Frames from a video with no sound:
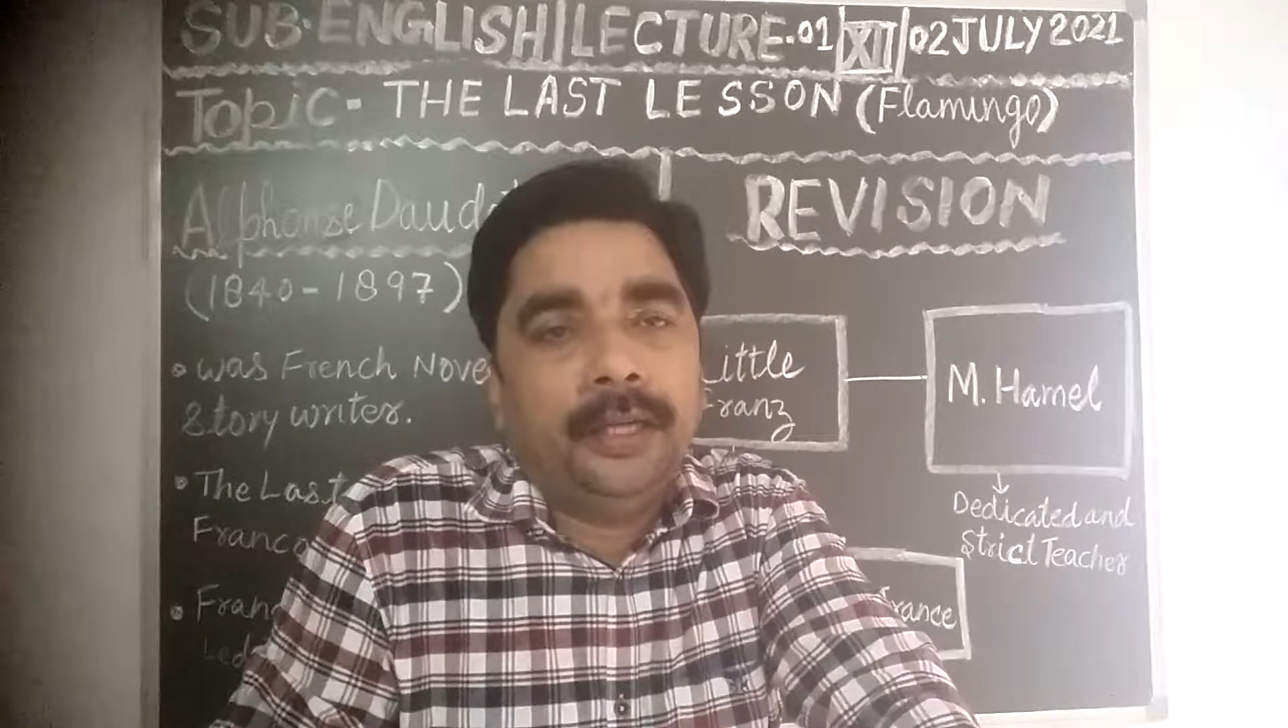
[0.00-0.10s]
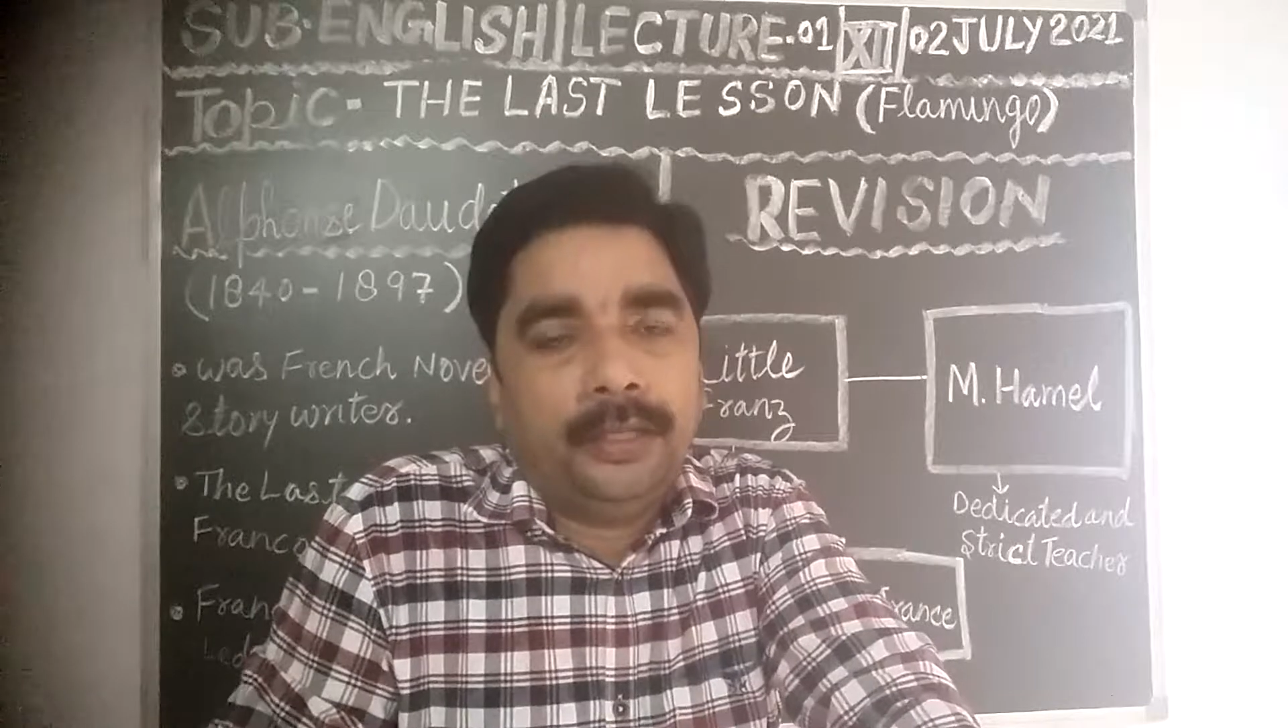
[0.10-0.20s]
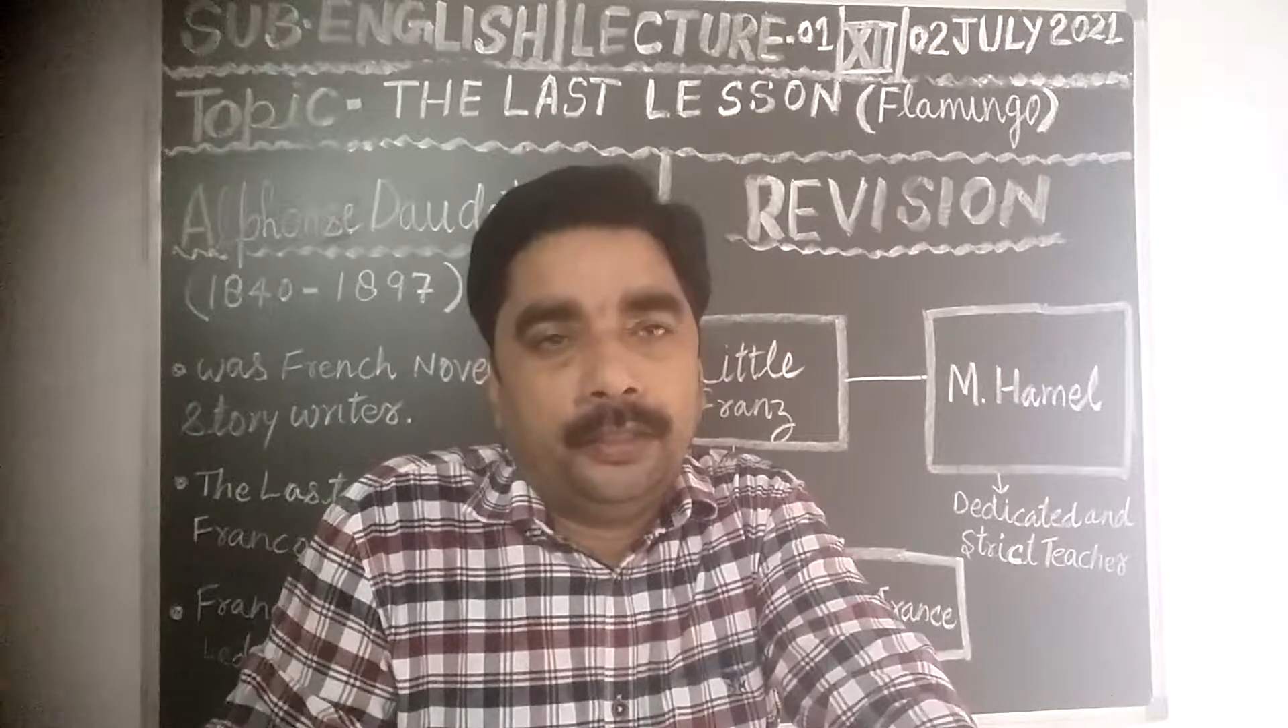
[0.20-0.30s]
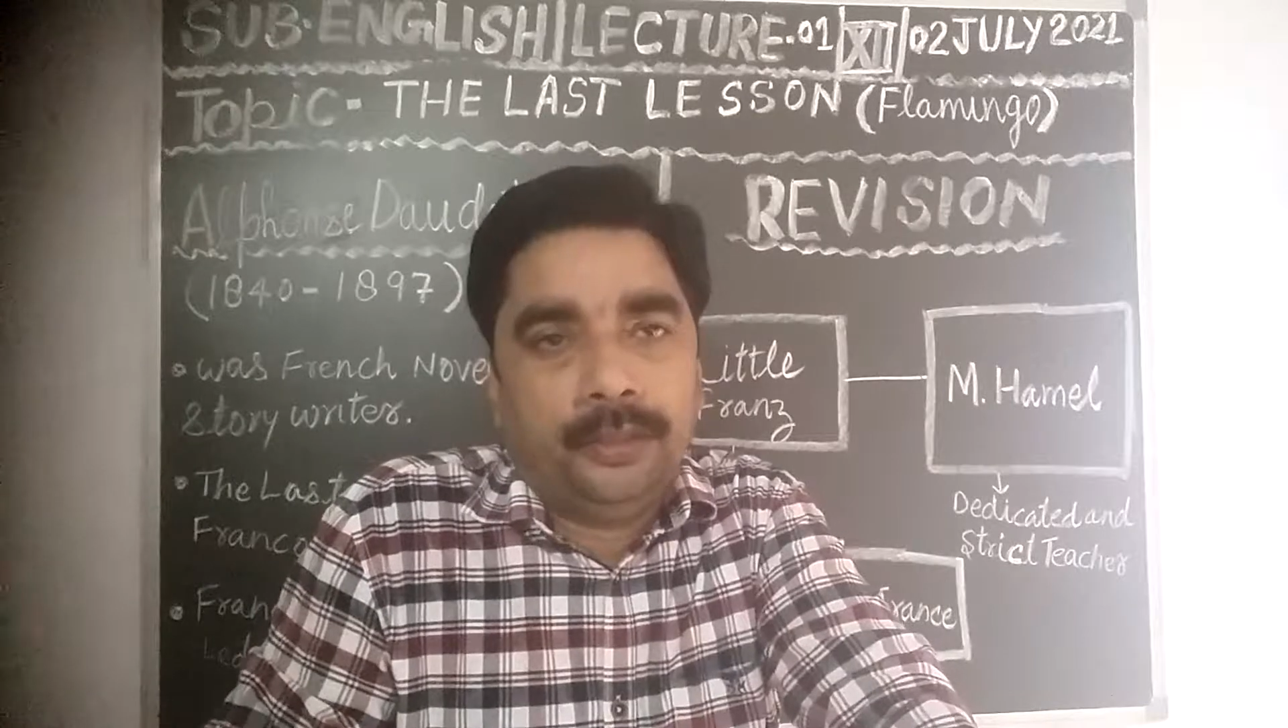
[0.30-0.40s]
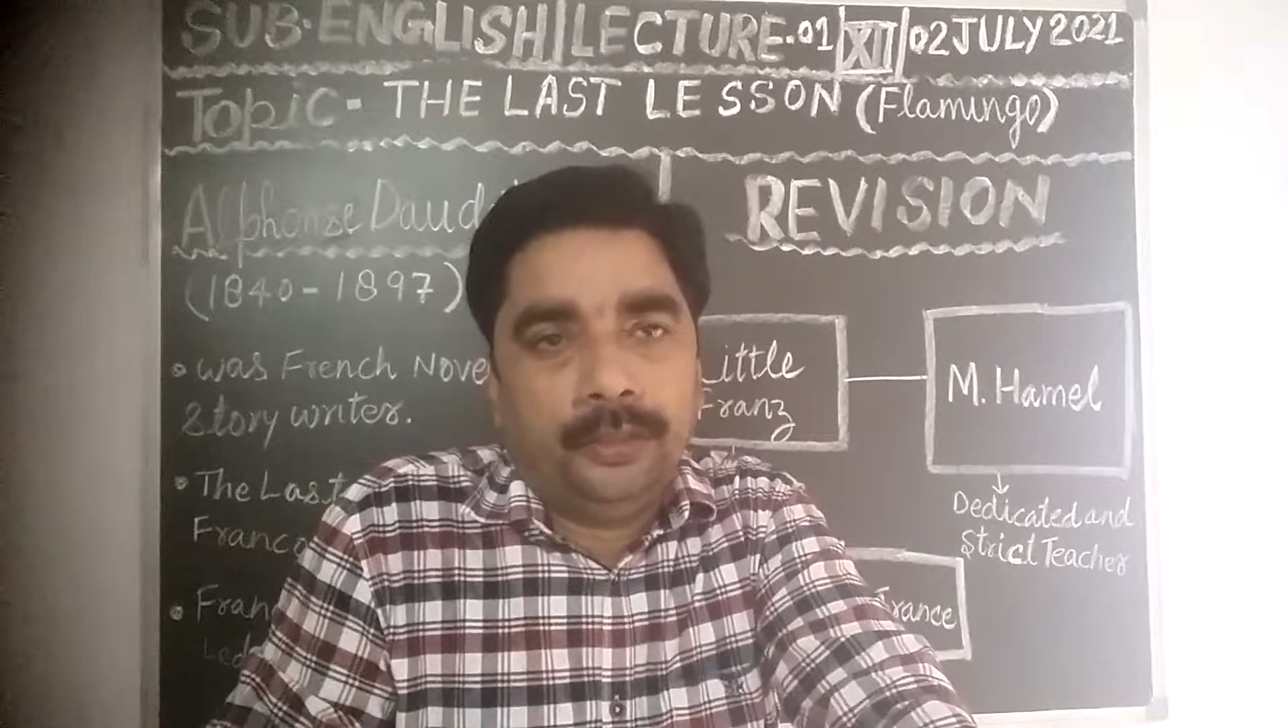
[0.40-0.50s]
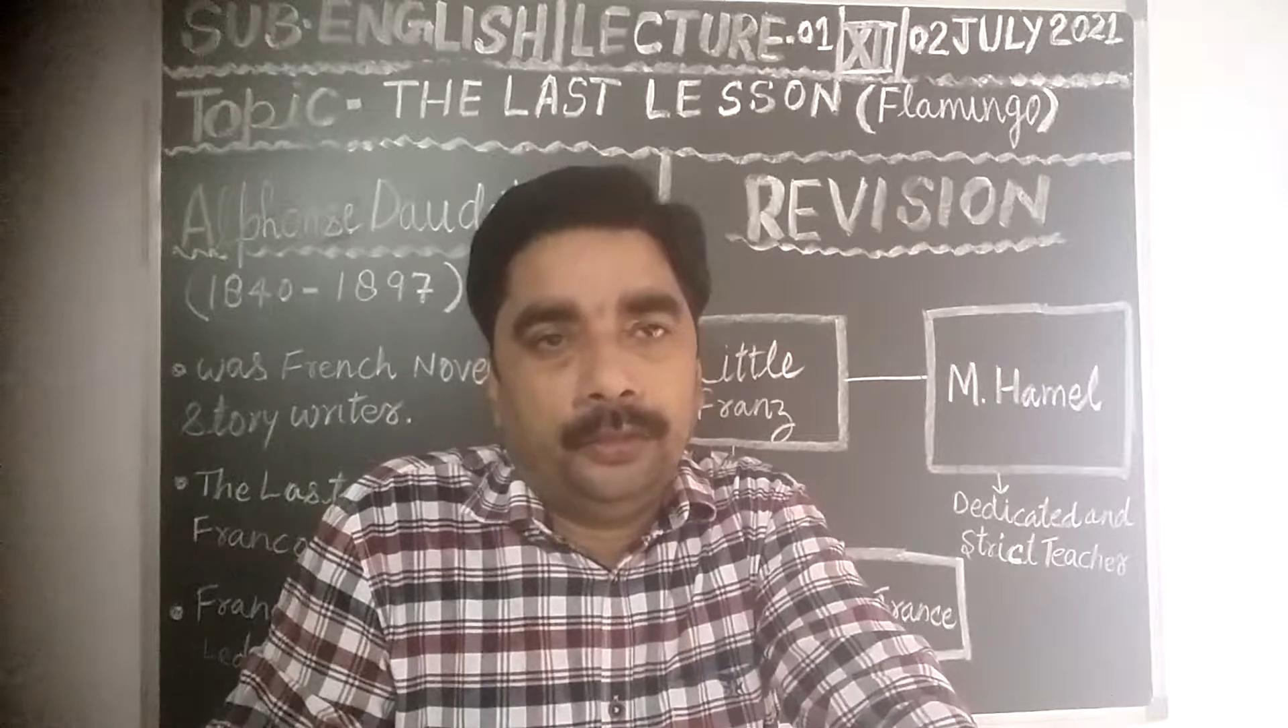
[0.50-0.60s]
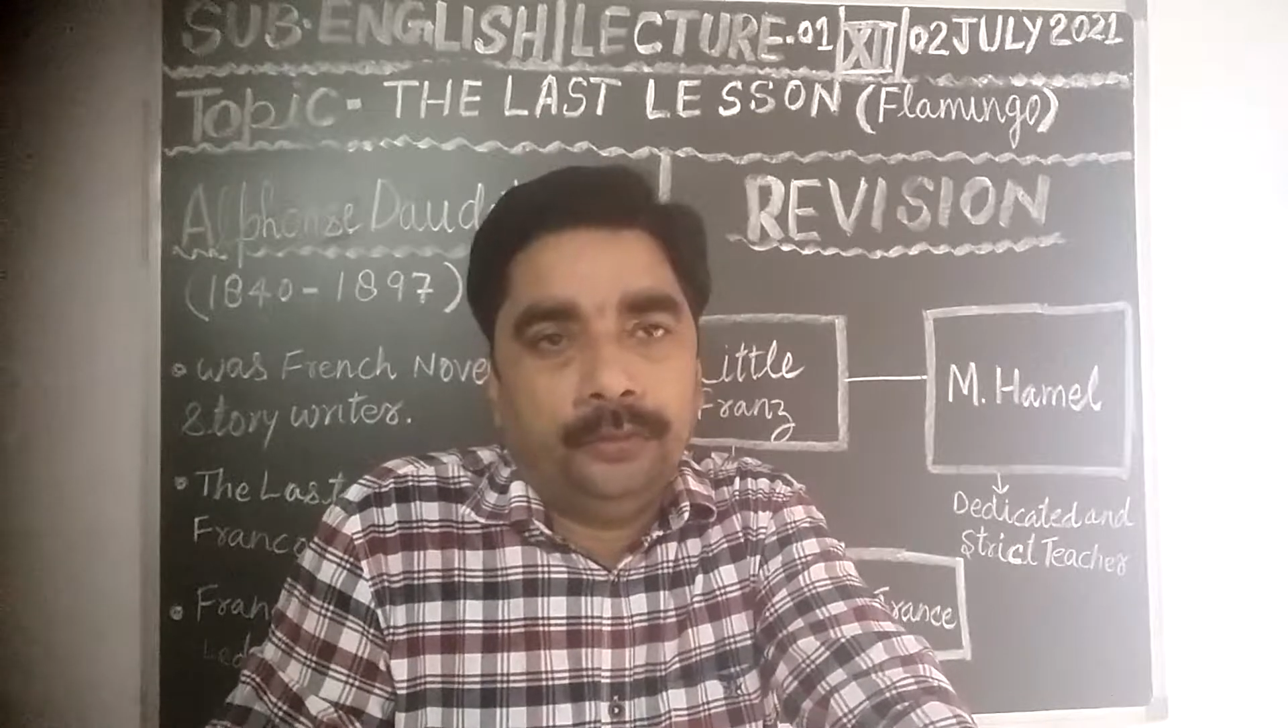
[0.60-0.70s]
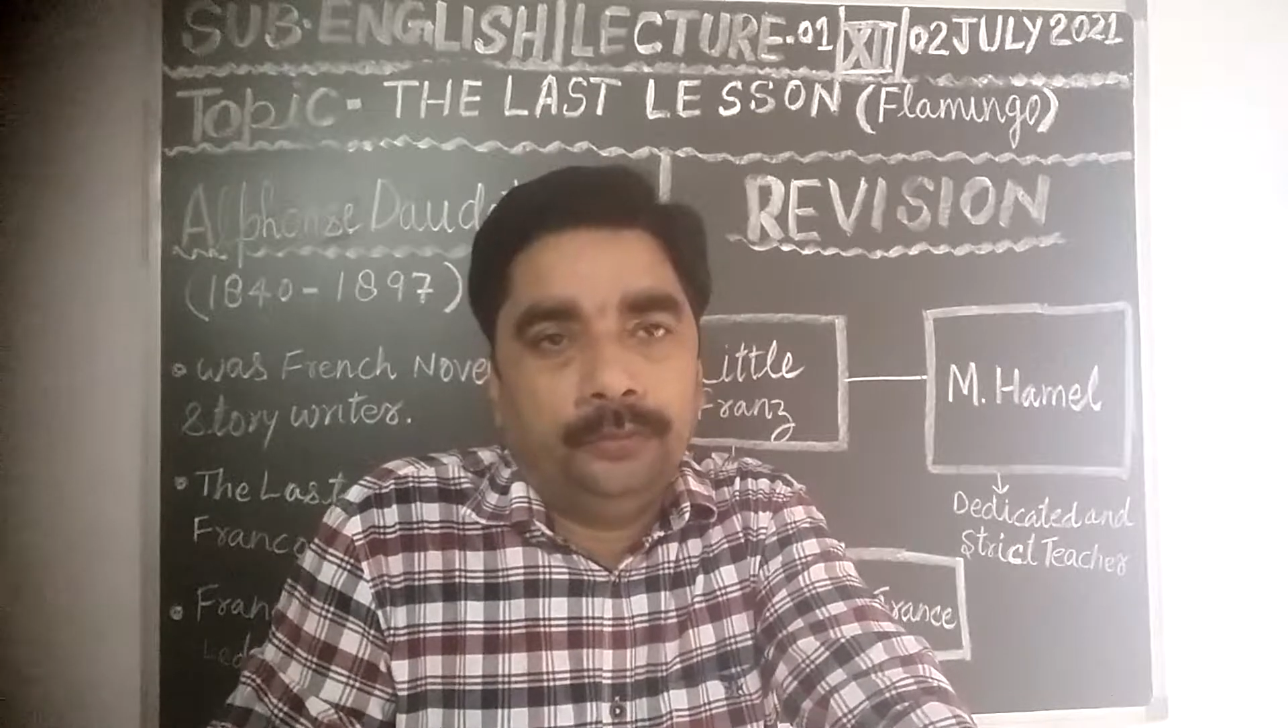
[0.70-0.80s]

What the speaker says: classes.